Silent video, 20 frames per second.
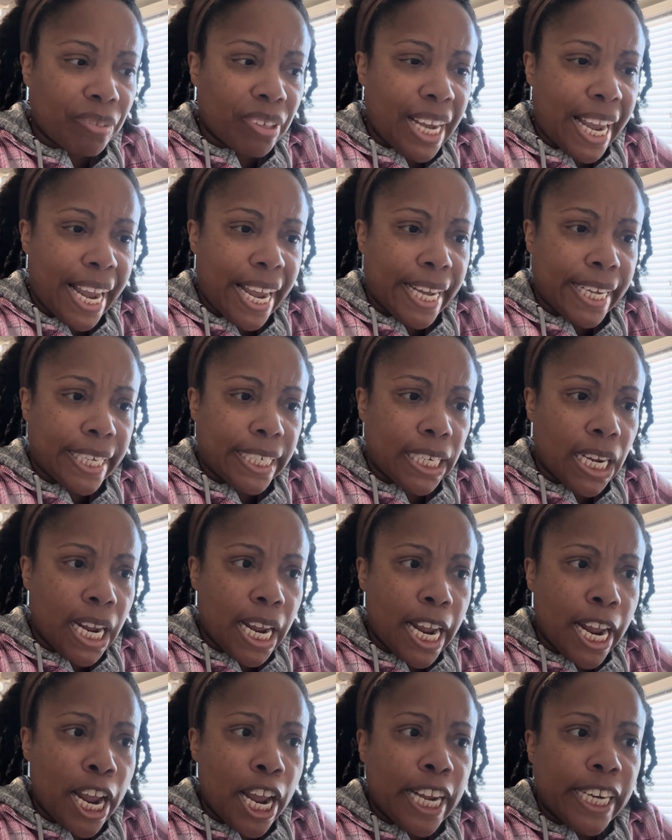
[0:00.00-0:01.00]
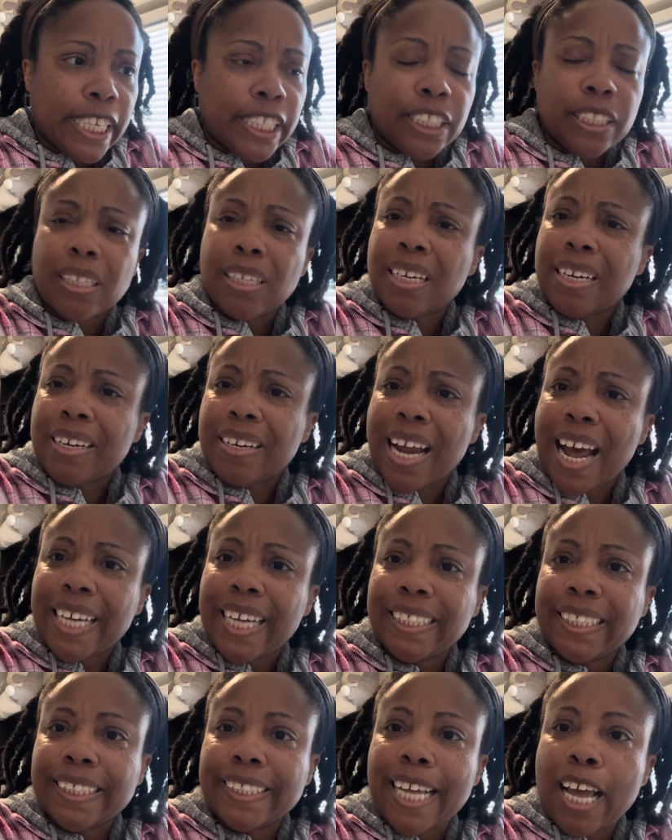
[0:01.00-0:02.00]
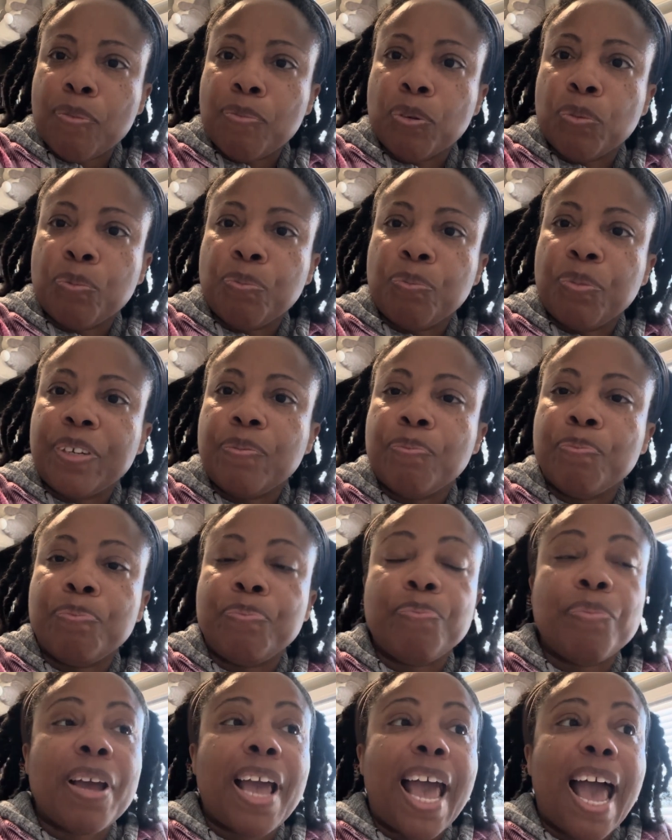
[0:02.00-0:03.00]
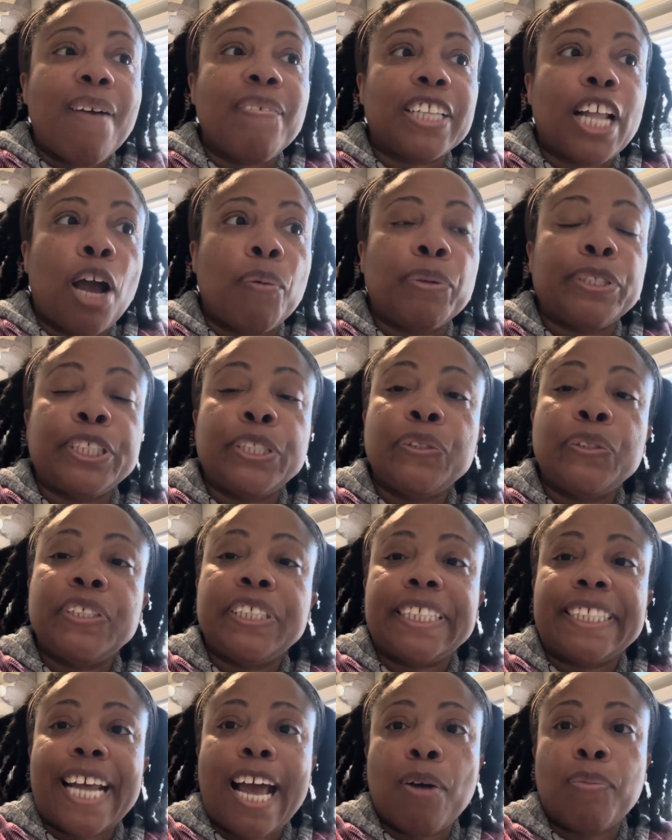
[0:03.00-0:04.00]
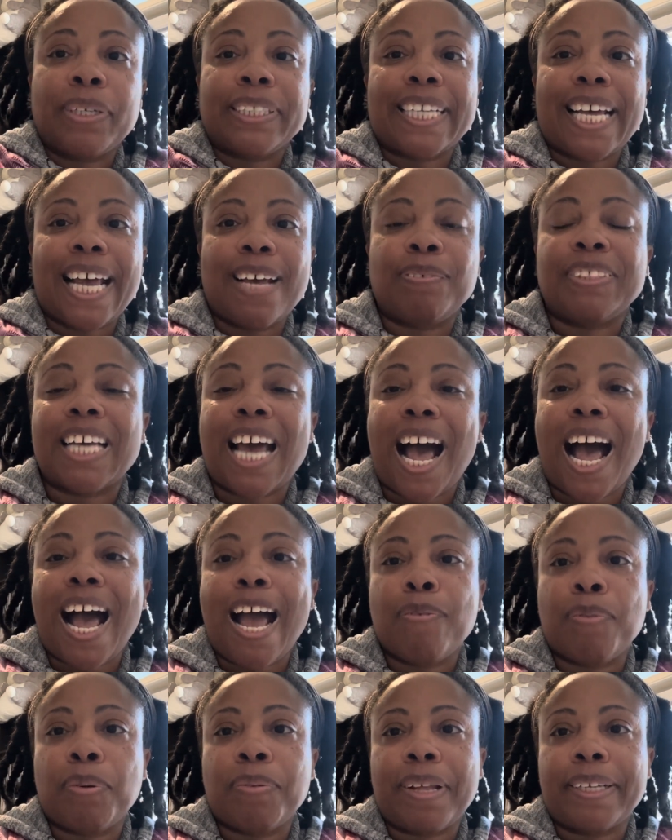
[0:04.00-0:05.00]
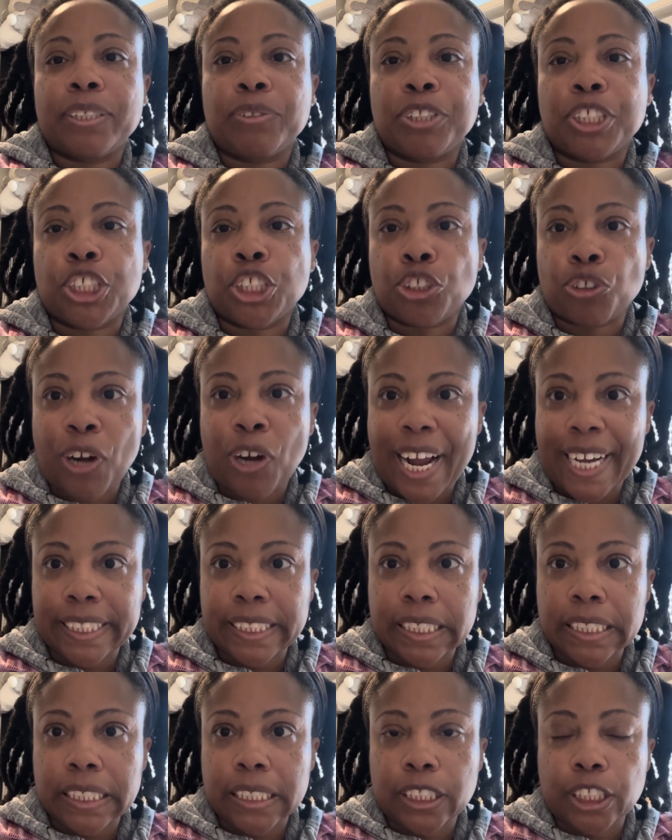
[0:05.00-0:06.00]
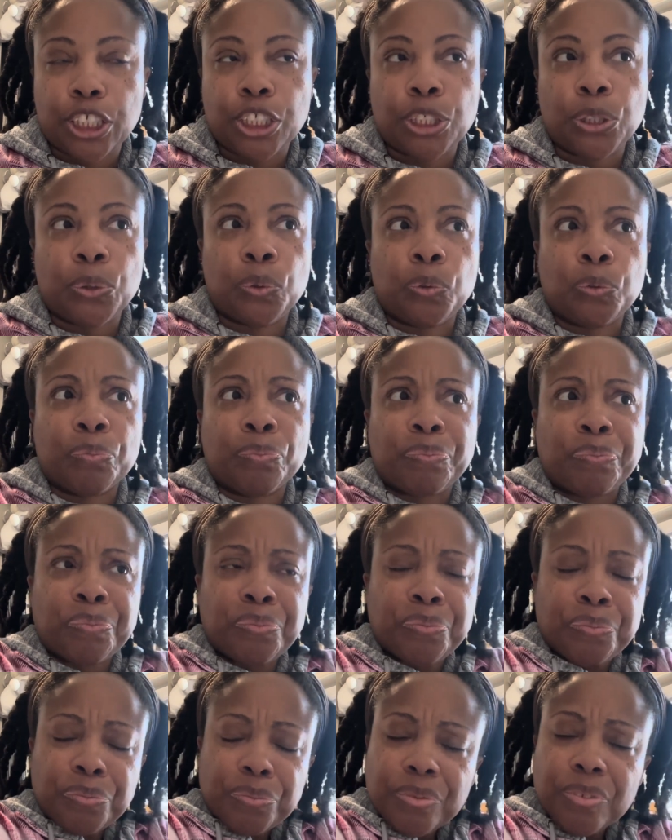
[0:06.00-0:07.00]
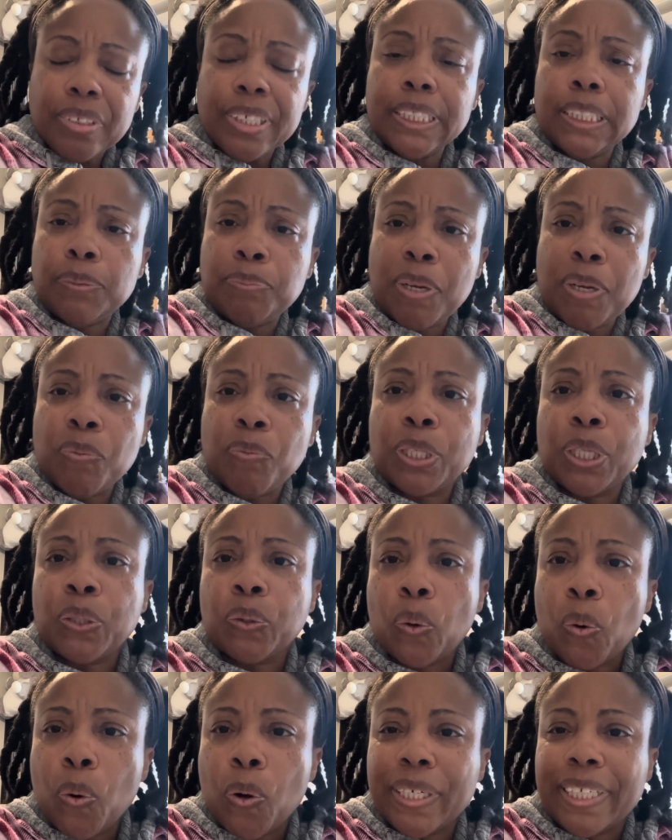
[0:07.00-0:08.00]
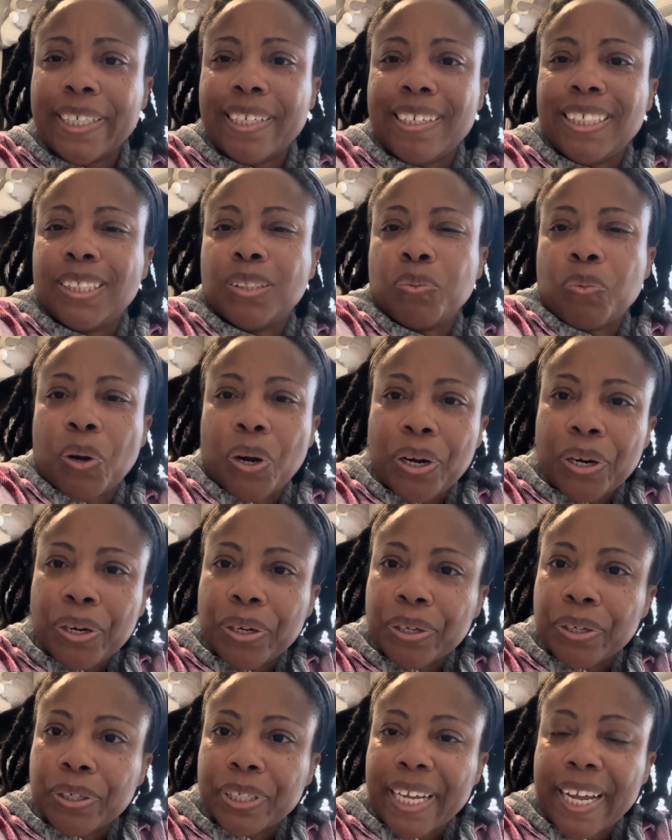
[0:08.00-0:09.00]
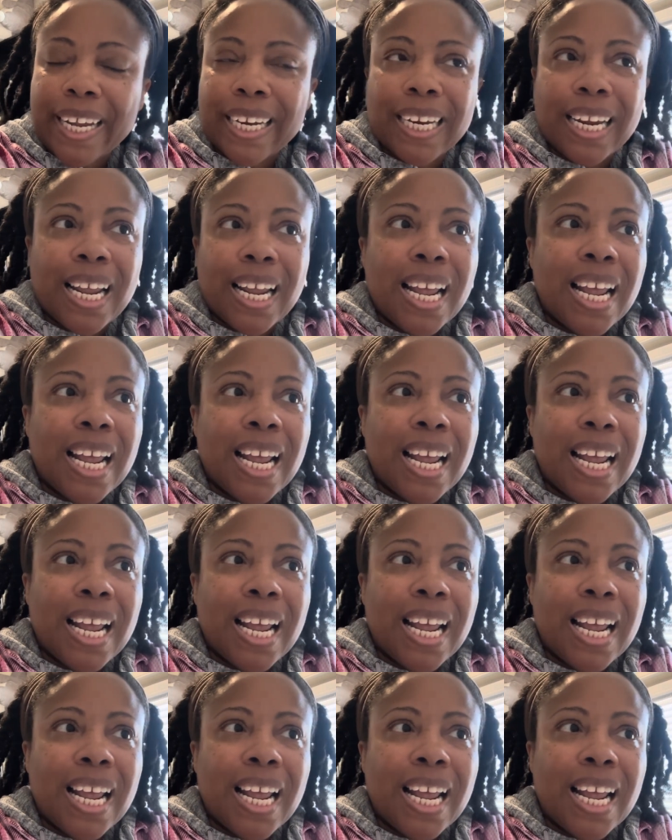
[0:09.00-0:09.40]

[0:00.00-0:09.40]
And not just that, but having the opportunity now because I have time. I'm not so distracted to spend with the Lord and in his word and